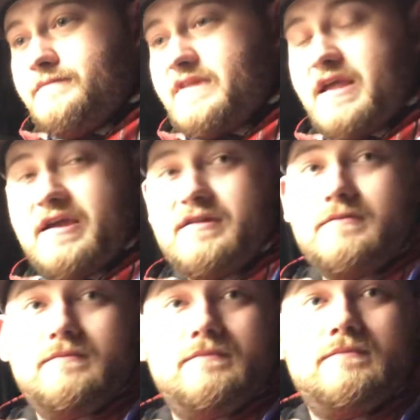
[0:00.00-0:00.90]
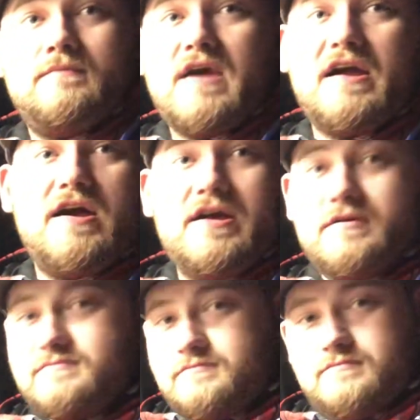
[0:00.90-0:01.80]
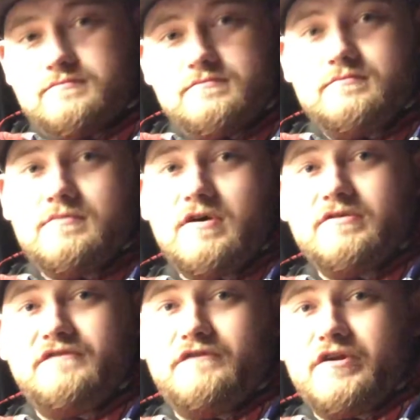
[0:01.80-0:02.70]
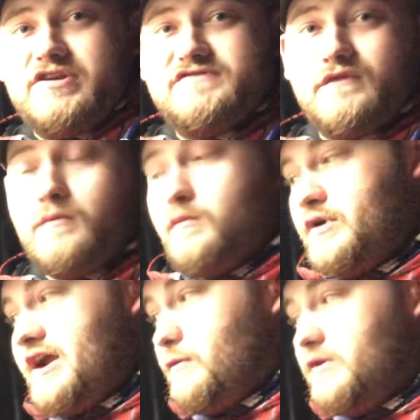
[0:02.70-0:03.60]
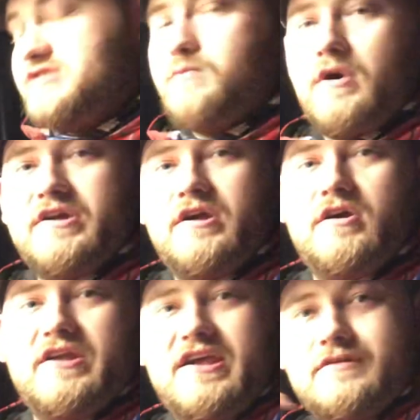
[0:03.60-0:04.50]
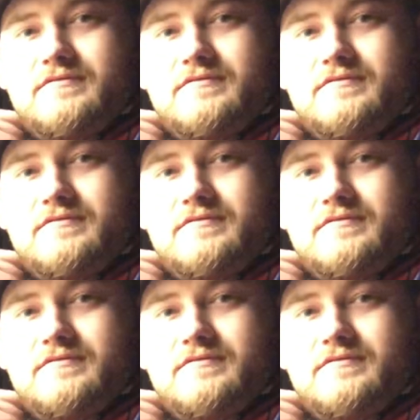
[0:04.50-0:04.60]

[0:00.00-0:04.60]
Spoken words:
And I got all the footage from when I was working on it